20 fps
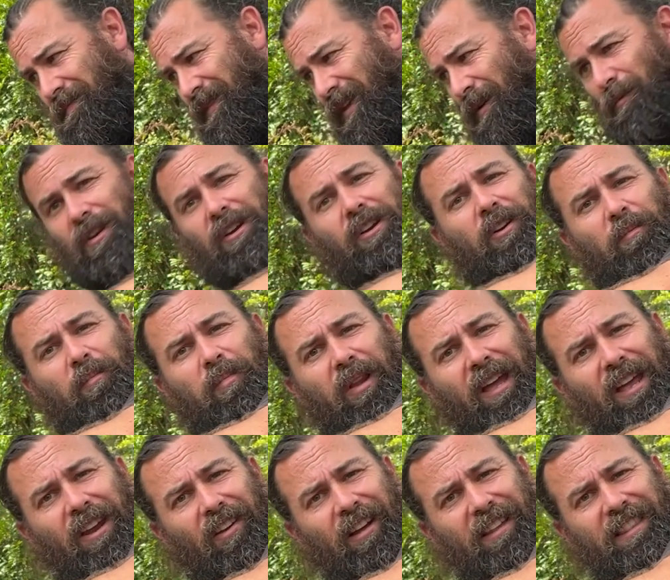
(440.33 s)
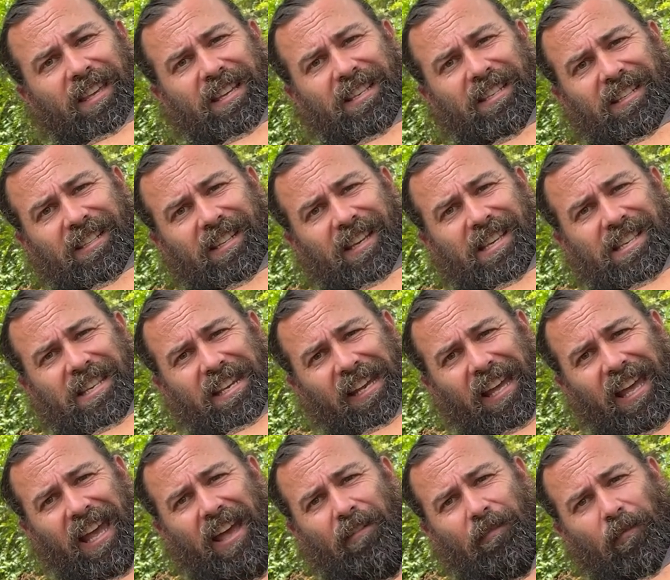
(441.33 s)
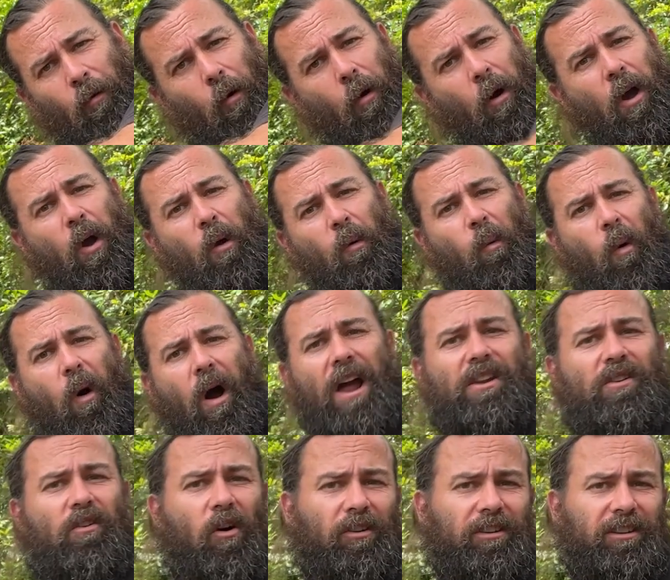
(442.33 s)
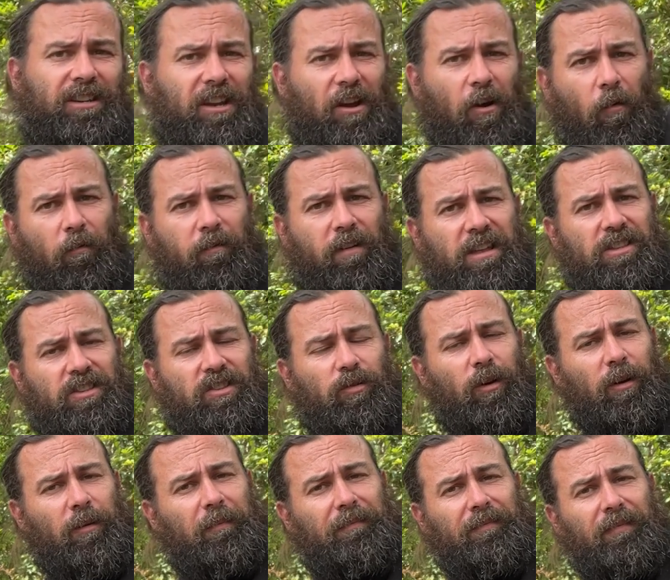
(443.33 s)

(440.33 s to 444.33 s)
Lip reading: When you've got a plant like this that's easy to care for, why not delve into it?